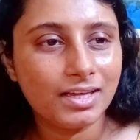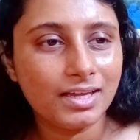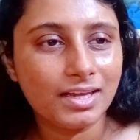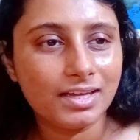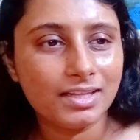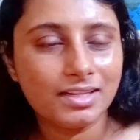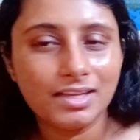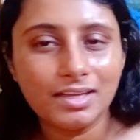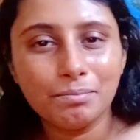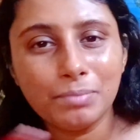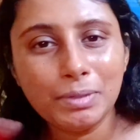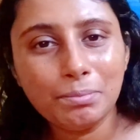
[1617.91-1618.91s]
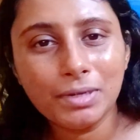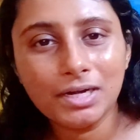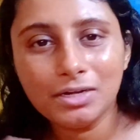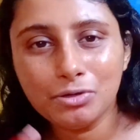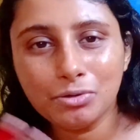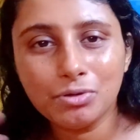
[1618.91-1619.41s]
And people
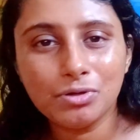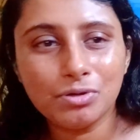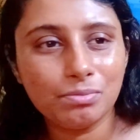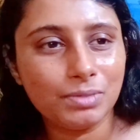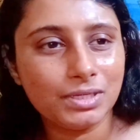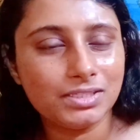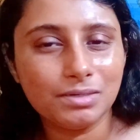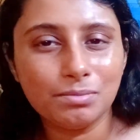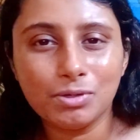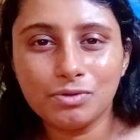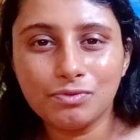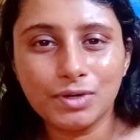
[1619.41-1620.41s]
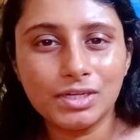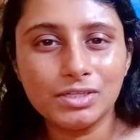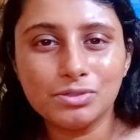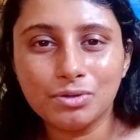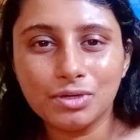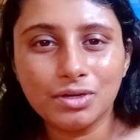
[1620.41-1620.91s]
don't know much about what is
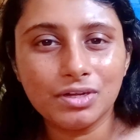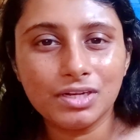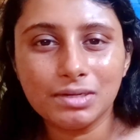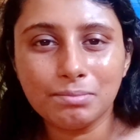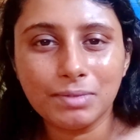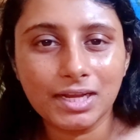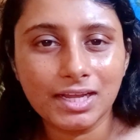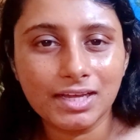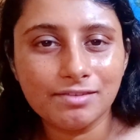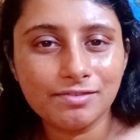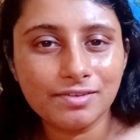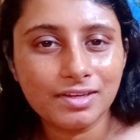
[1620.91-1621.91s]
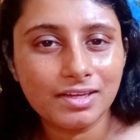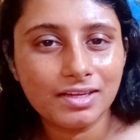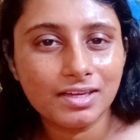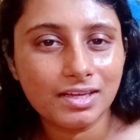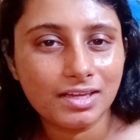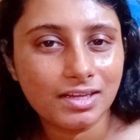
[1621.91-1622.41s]
going on in my life.
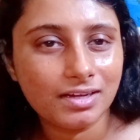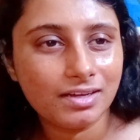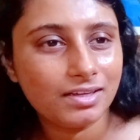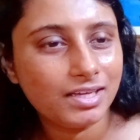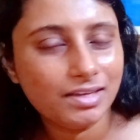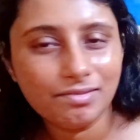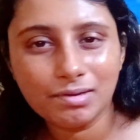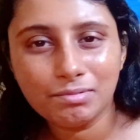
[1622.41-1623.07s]
Even